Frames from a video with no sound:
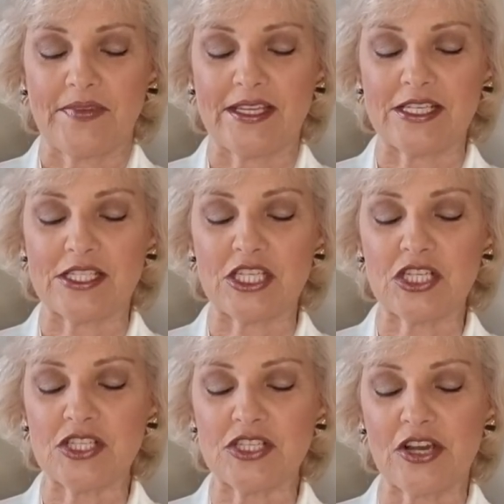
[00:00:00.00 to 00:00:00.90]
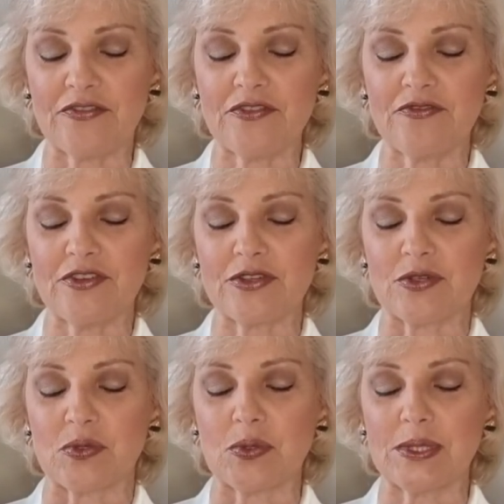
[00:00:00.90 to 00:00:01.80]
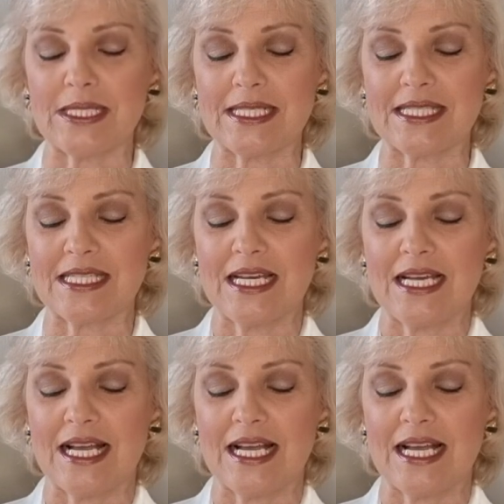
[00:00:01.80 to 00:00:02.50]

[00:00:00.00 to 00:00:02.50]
In addition, she often feels nauseous